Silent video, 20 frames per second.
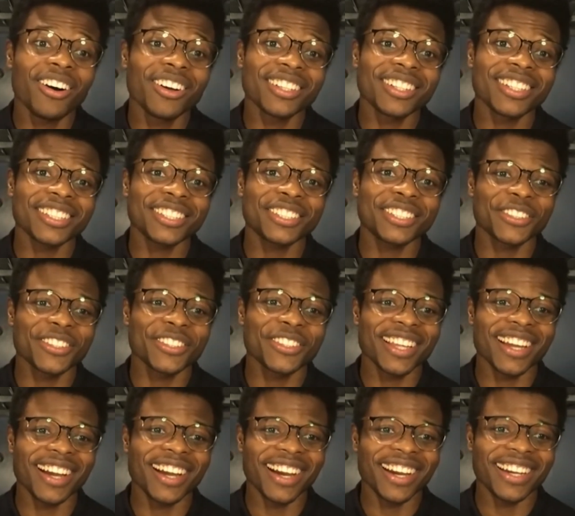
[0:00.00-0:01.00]
that's so
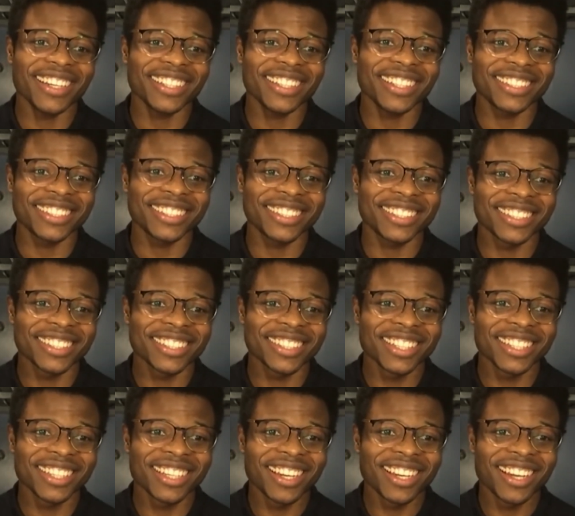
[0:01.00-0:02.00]
nice.
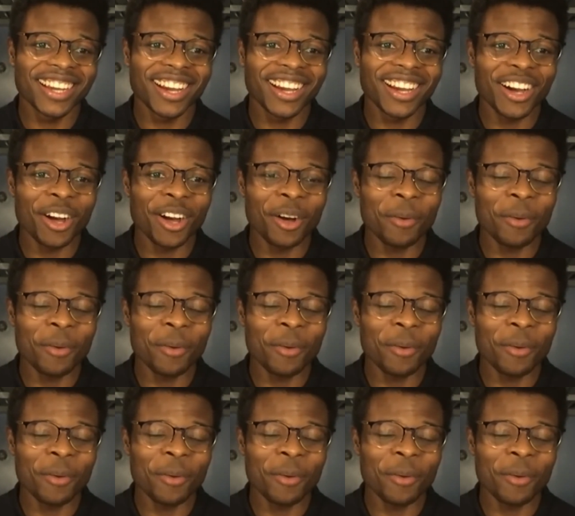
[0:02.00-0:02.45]
Oh